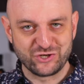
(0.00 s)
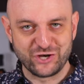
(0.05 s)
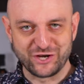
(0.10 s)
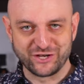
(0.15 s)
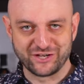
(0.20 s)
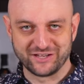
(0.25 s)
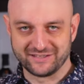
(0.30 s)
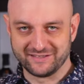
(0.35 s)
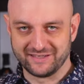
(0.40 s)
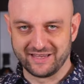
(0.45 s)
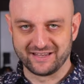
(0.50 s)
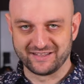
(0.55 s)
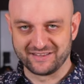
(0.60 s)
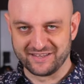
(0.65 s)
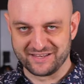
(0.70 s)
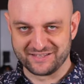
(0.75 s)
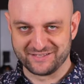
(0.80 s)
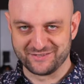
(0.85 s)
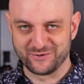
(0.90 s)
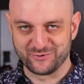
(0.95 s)
shake it like
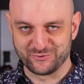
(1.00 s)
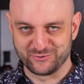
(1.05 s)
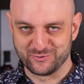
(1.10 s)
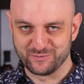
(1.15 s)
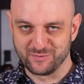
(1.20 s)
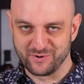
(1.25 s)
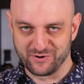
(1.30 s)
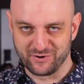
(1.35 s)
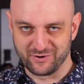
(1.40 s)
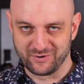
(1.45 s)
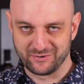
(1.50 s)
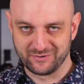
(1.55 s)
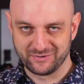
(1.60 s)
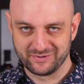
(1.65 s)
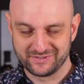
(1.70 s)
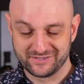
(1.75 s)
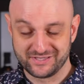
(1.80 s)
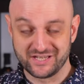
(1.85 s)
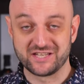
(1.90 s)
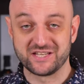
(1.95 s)
there's no tomorrow.
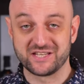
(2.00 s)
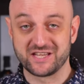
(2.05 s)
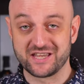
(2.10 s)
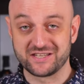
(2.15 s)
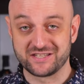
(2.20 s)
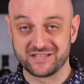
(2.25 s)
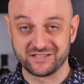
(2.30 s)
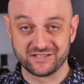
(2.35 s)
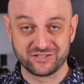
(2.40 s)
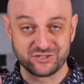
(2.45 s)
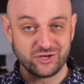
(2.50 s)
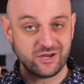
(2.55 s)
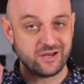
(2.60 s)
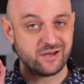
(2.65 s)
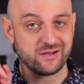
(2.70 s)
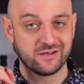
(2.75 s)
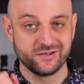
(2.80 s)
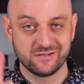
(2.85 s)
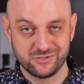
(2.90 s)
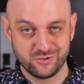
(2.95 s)
Dedicating the
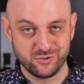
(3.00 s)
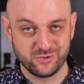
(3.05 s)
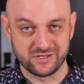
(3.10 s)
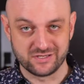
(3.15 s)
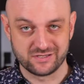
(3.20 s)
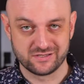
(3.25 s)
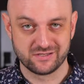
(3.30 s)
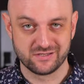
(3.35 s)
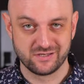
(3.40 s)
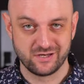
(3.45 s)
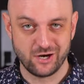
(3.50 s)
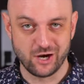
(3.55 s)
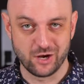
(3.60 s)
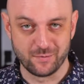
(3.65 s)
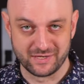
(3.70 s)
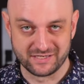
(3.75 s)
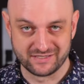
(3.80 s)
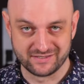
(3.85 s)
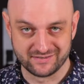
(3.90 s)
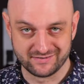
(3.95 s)
shake to this
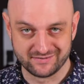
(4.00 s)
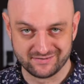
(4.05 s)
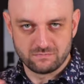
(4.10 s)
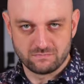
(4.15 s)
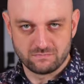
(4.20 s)
comment.